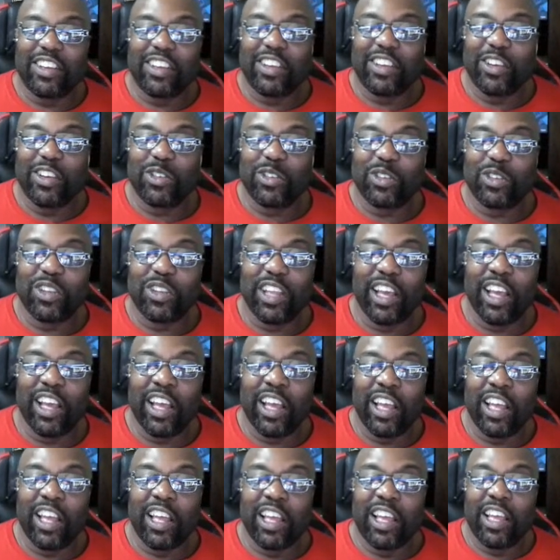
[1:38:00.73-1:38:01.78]
So now,
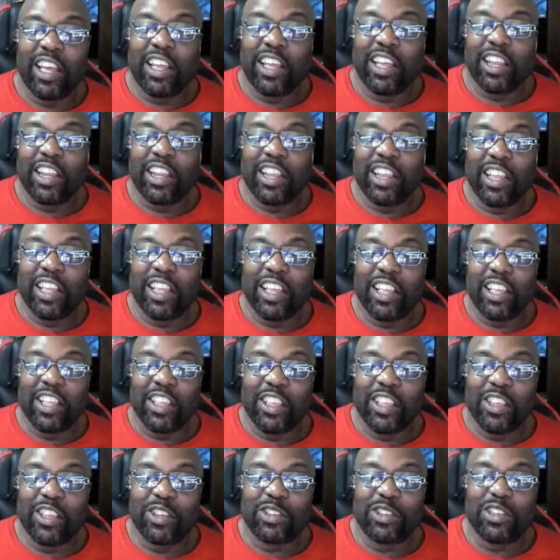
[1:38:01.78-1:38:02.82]

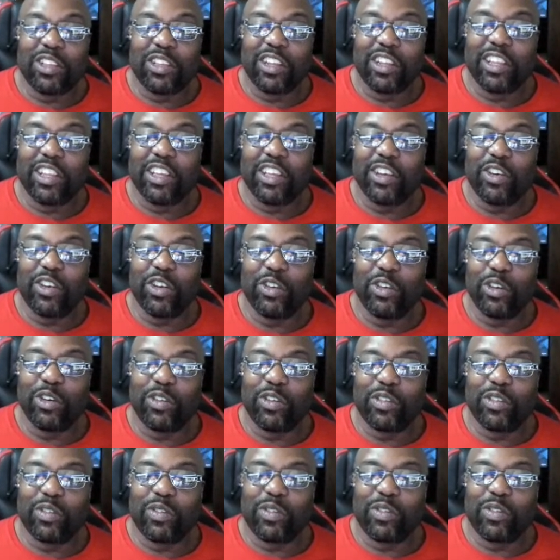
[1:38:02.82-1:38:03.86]
you still there or you off
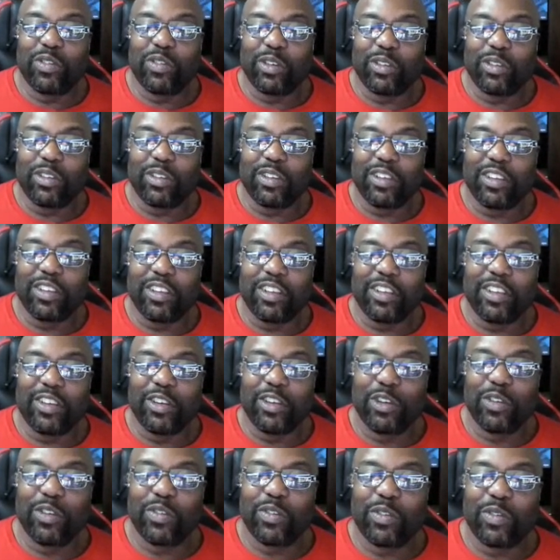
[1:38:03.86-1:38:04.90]
the phone? Or you
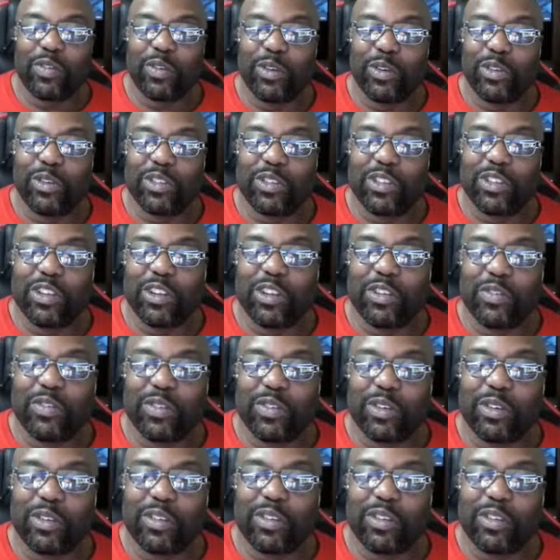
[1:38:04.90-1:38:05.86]
off the phone or you're still on the phone?